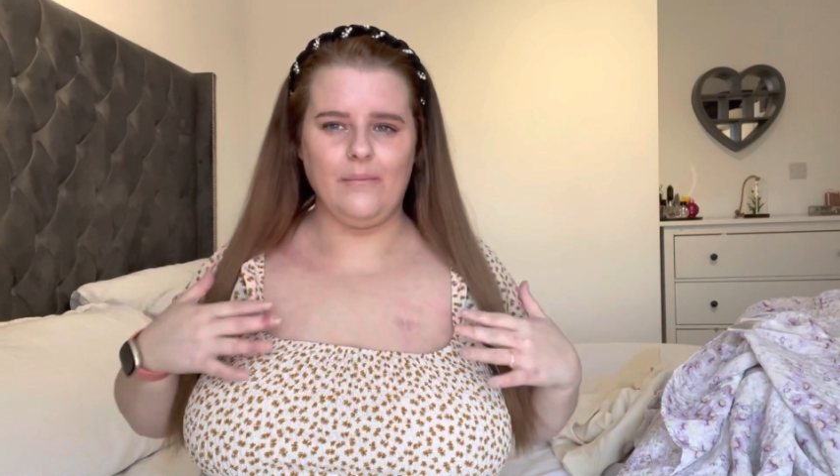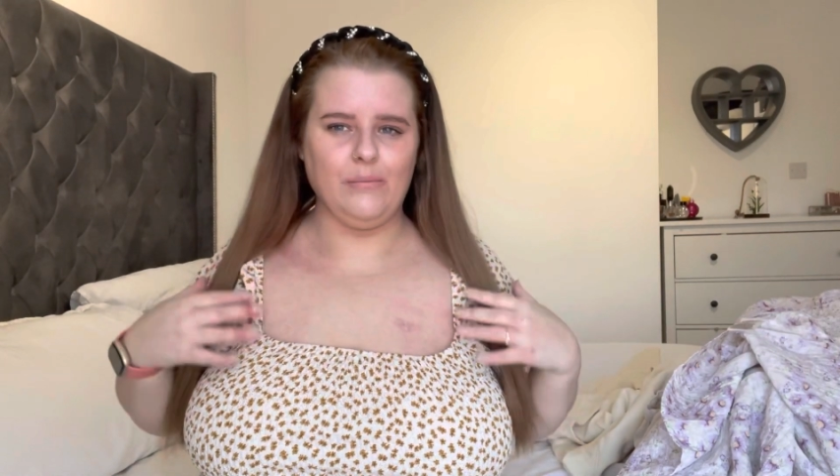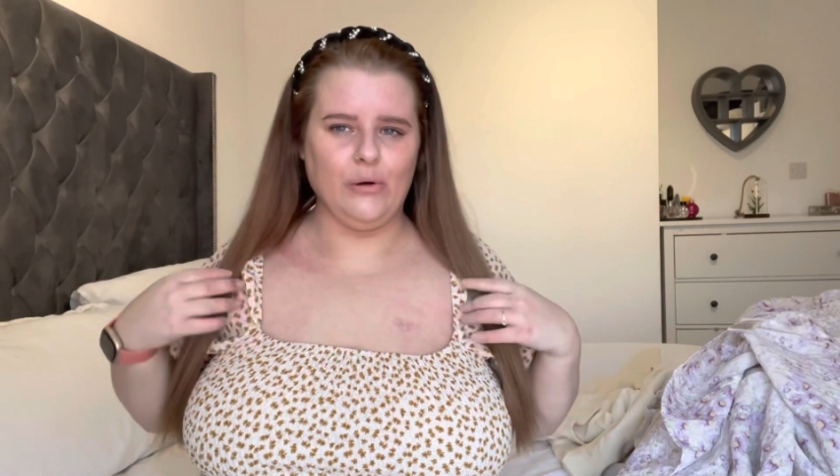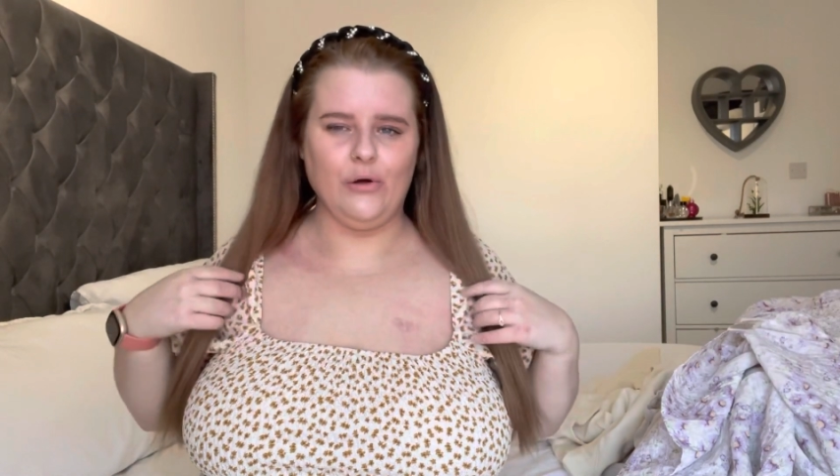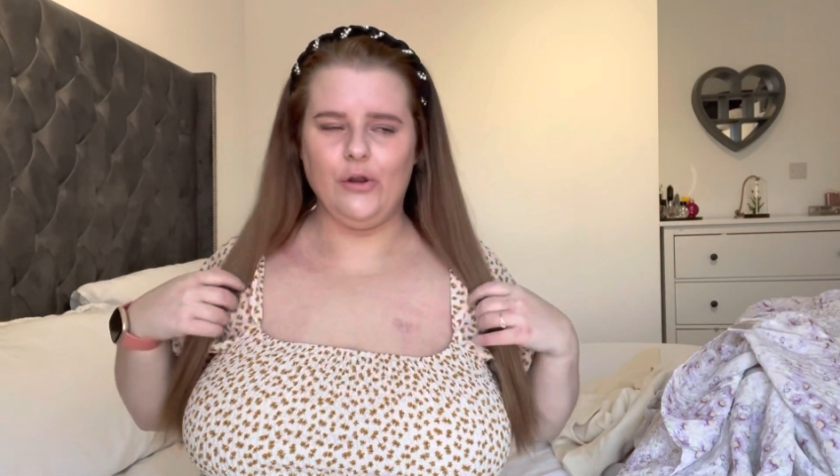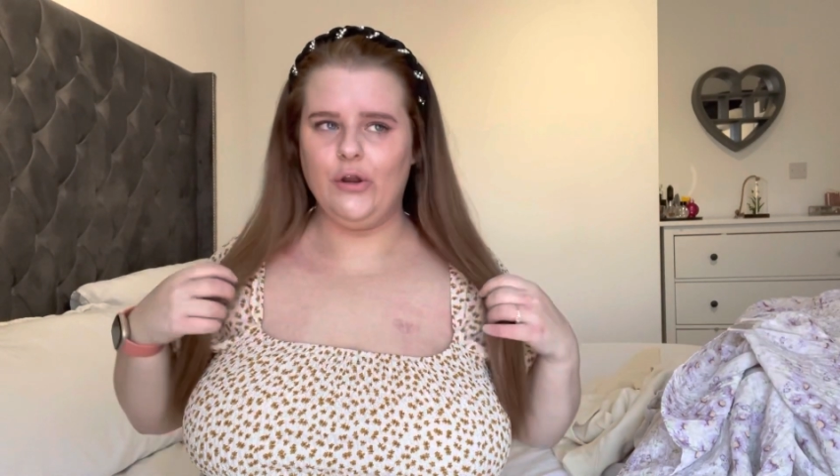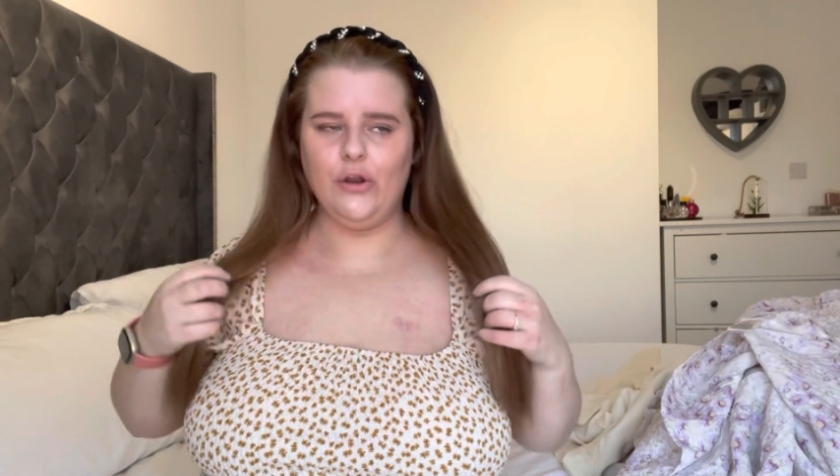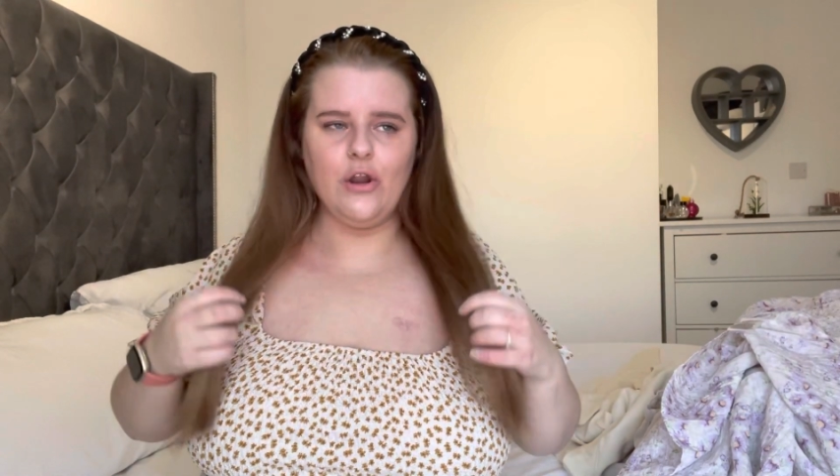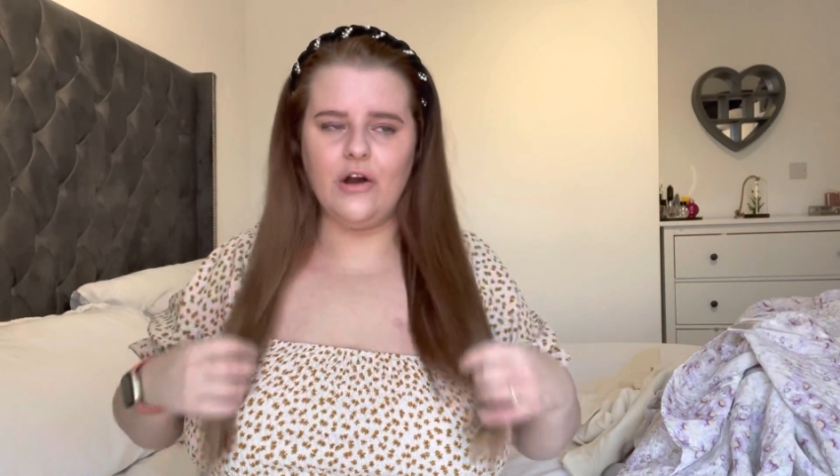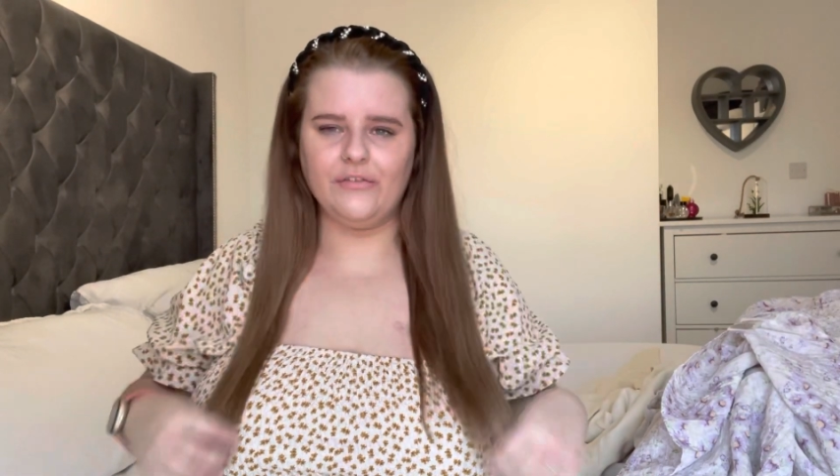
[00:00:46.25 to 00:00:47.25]
but
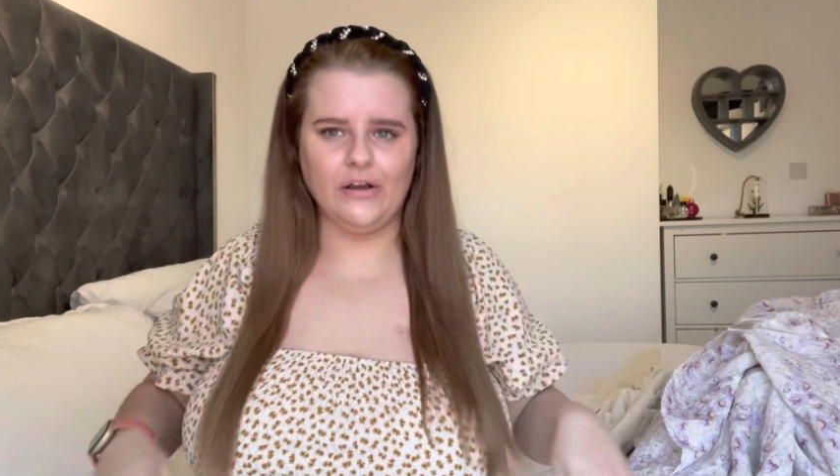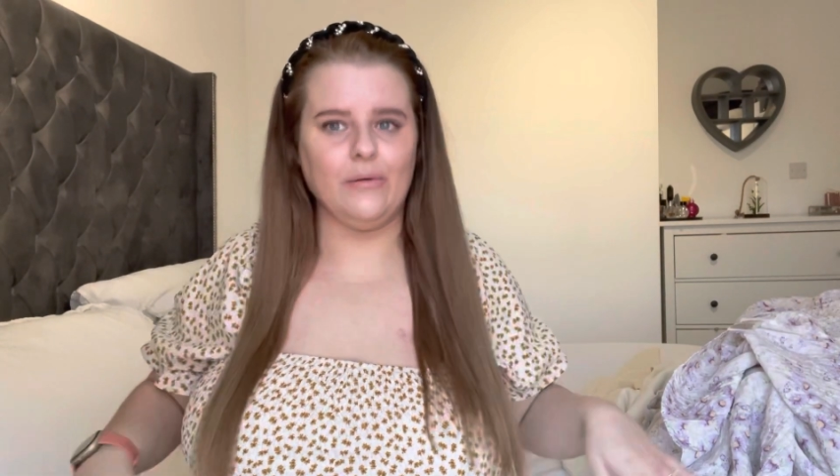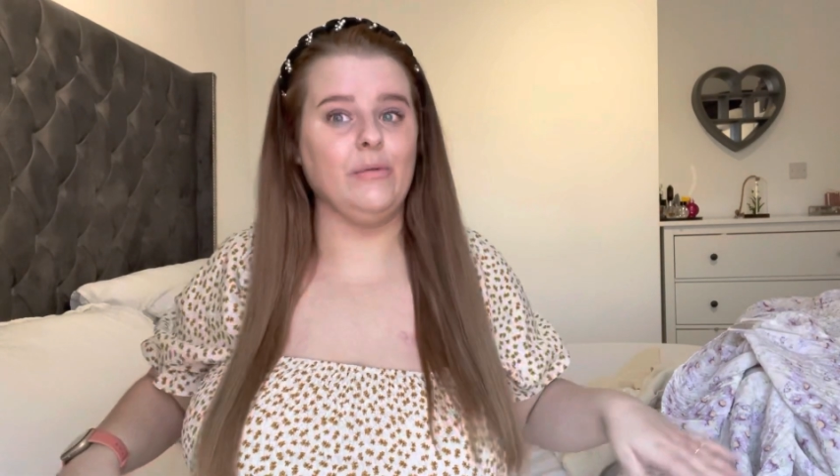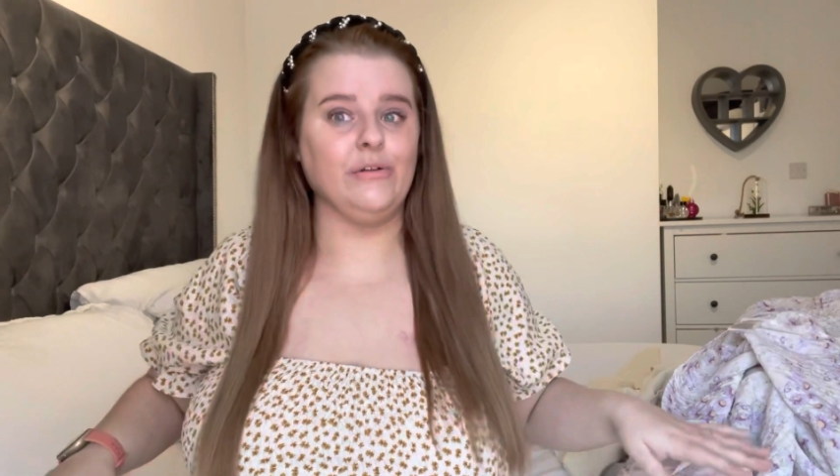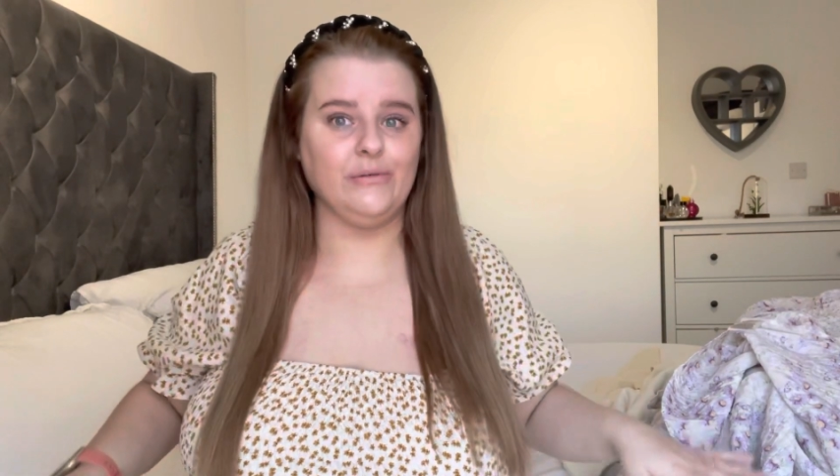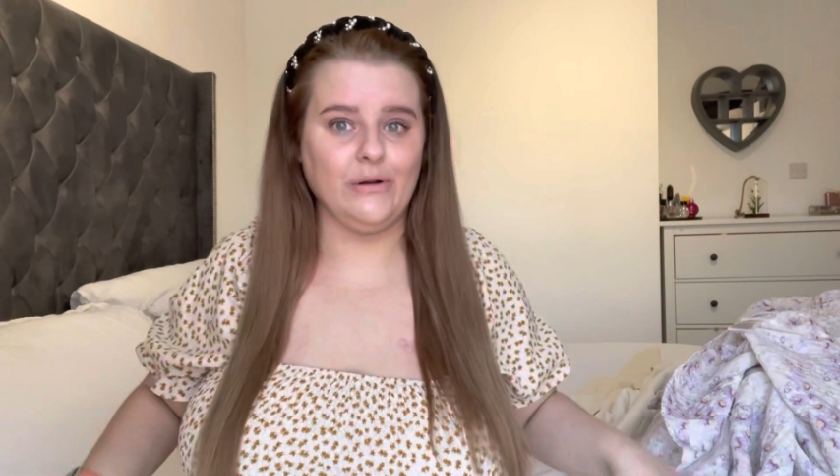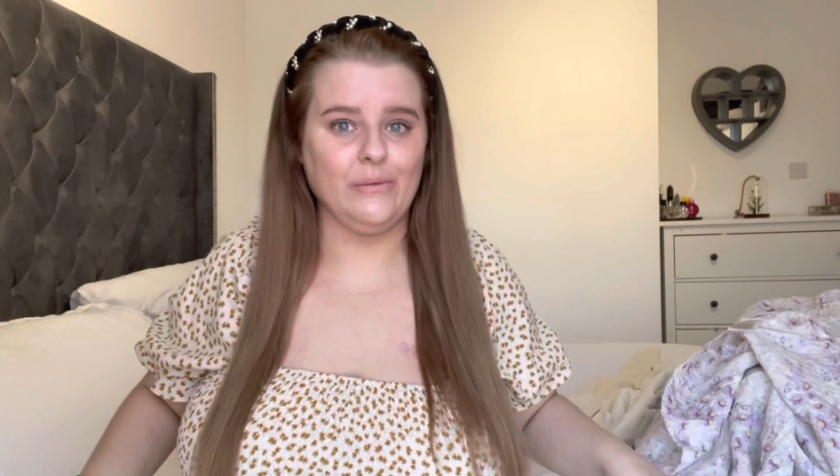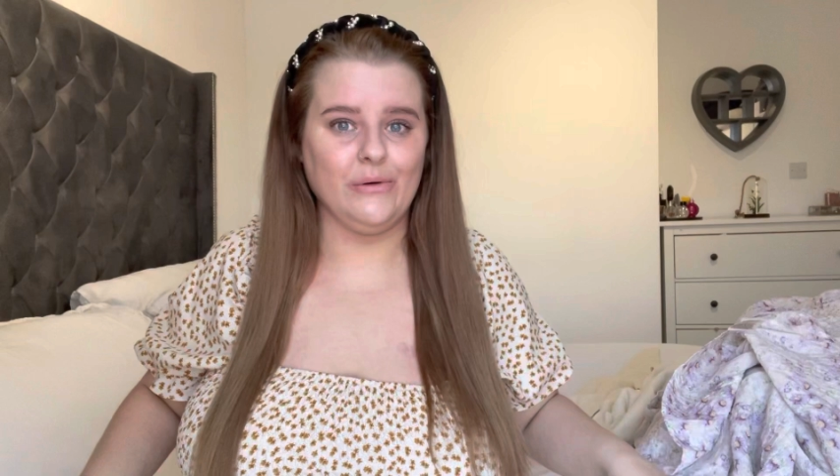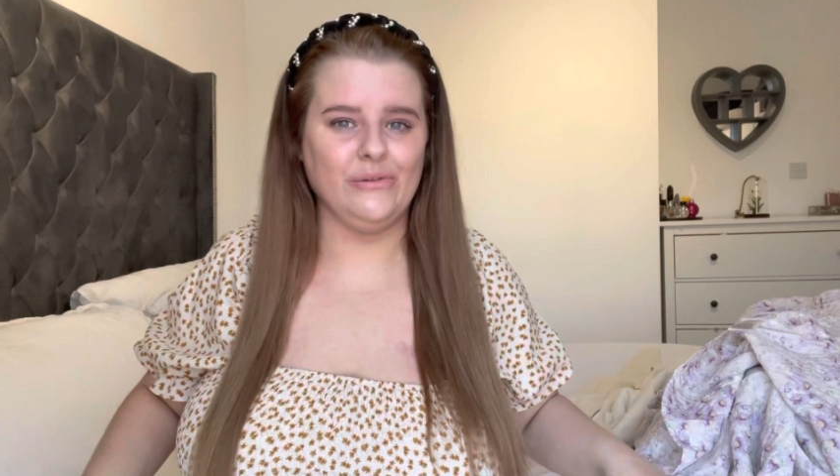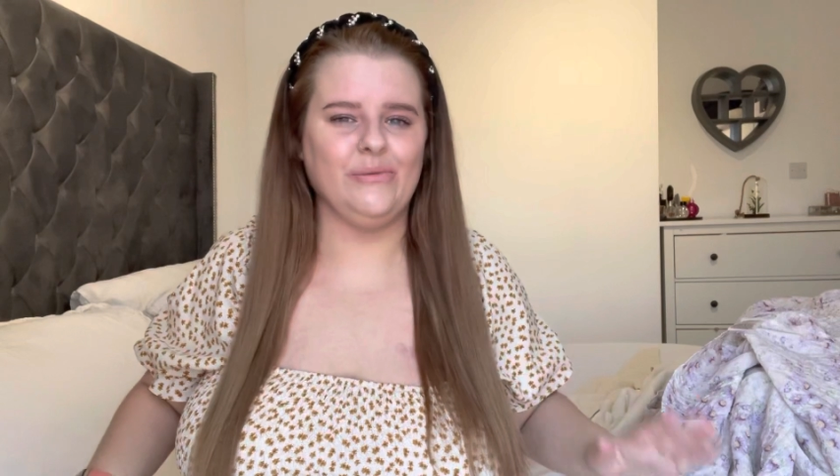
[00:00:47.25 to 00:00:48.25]
nothing compared to what it
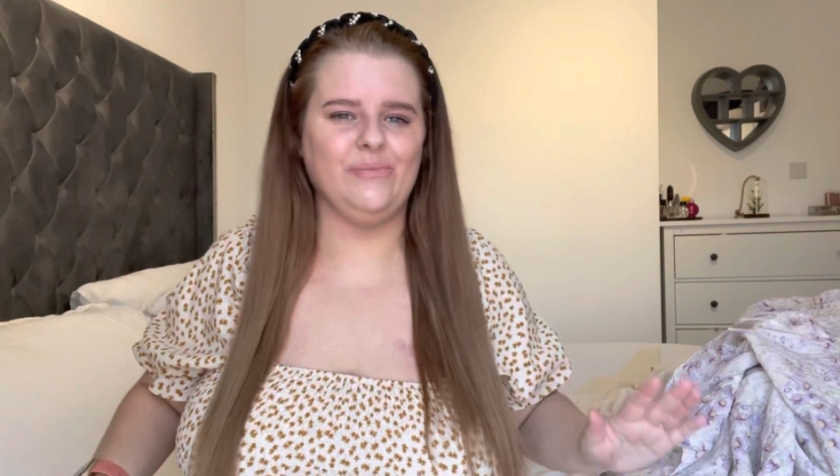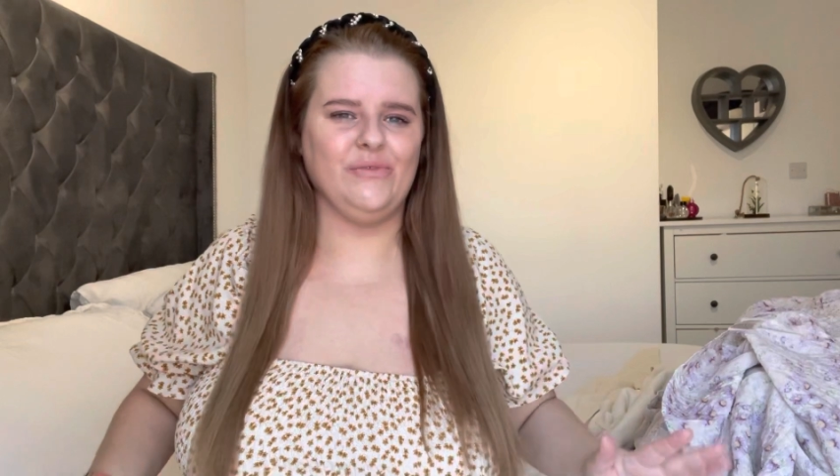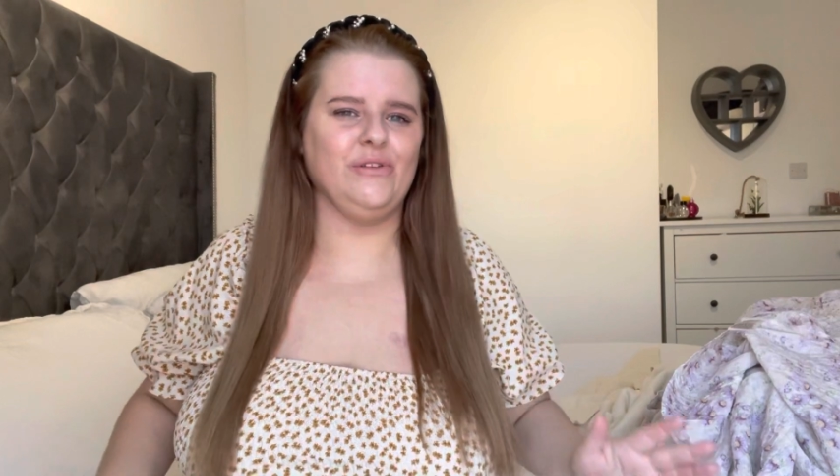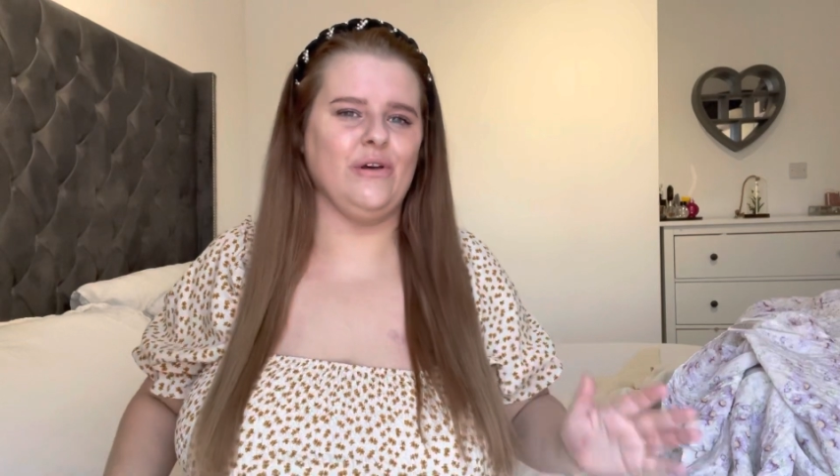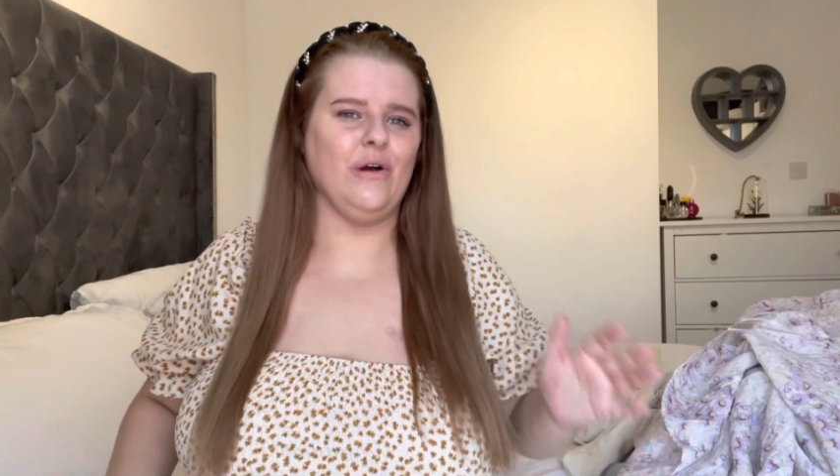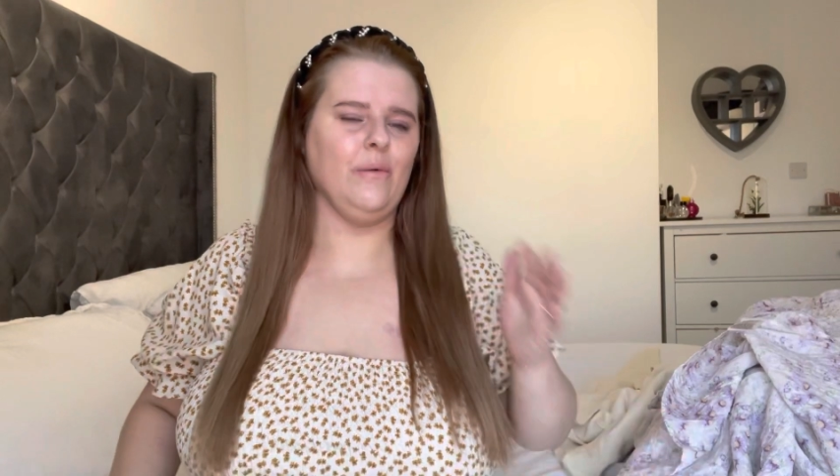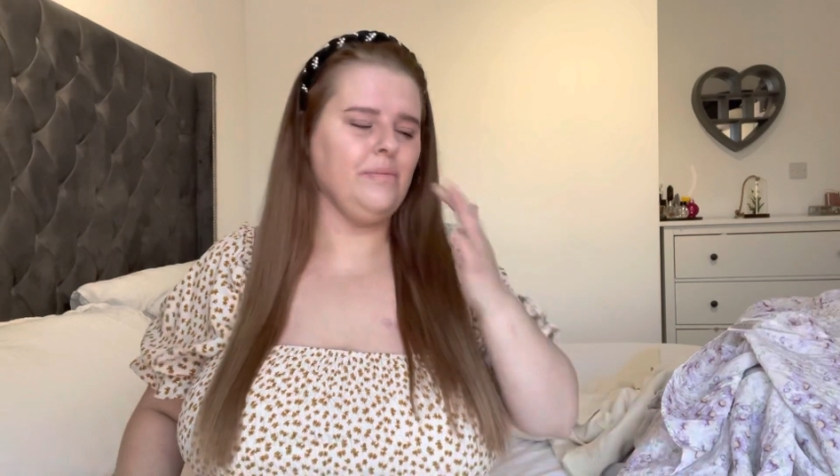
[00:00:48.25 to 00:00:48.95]
was so